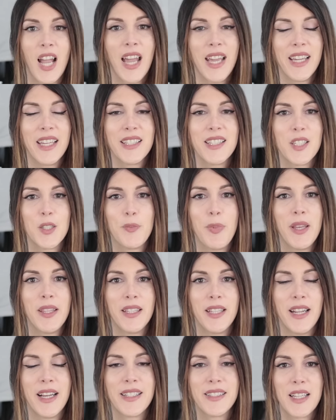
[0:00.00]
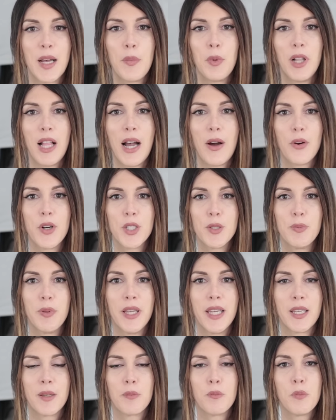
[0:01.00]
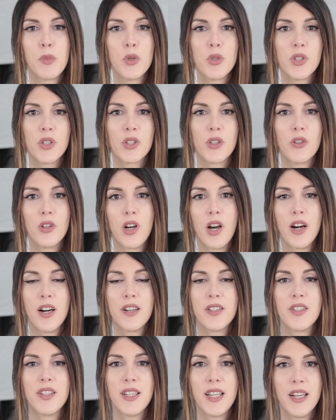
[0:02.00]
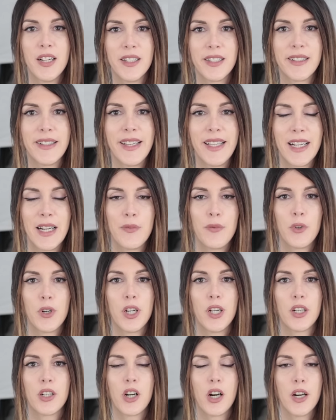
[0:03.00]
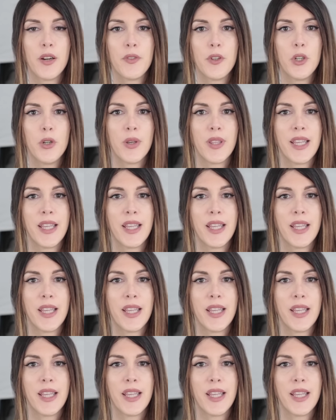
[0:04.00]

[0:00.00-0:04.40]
I get to spend the next couple hours playing musical cars in here and cleaning up for a car review,